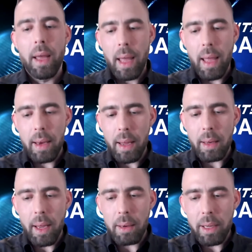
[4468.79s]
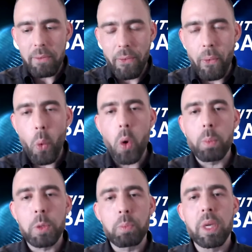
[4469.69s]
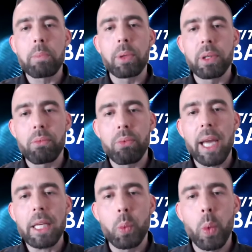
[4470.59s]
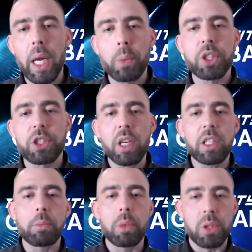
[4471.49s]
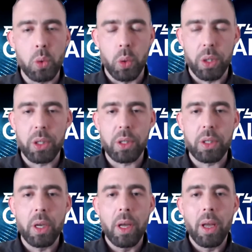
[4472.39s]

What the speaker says: and informs people the right way with trustable sources